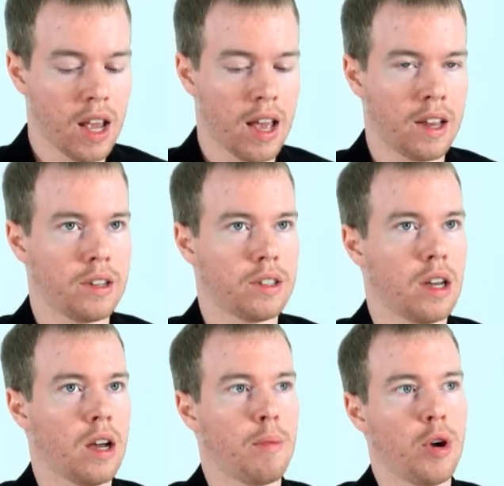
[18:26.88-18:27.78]
and
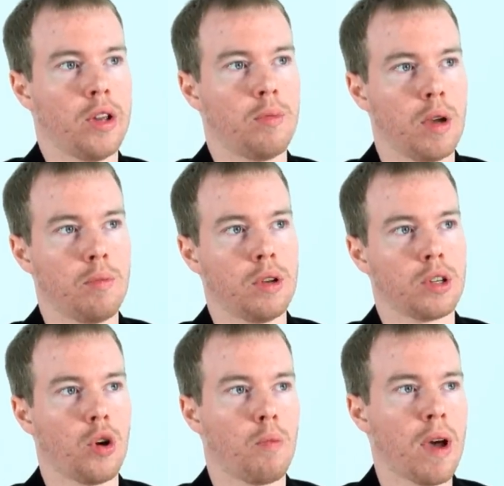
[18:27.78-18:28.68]
Merry and
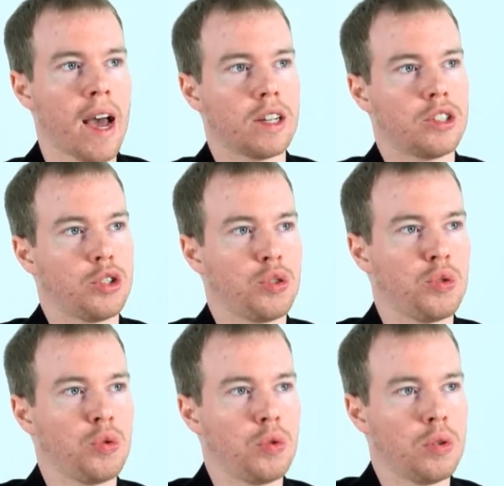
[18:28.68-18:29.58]
Pippin go back
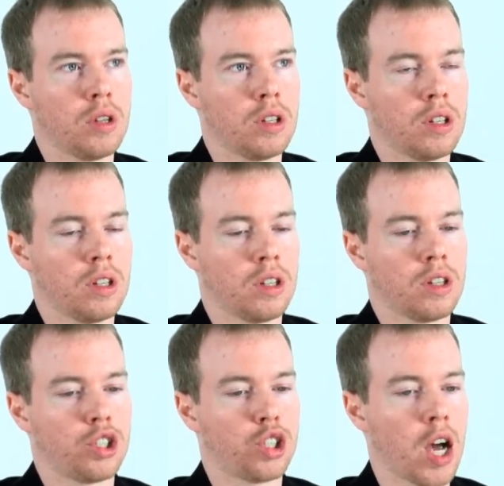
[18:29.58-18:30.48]
to
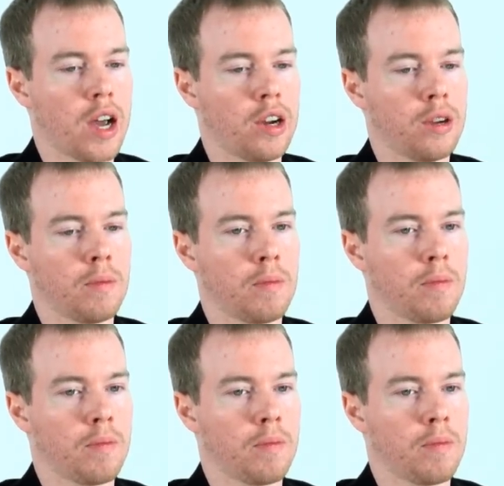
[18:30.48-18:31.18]
the Shire.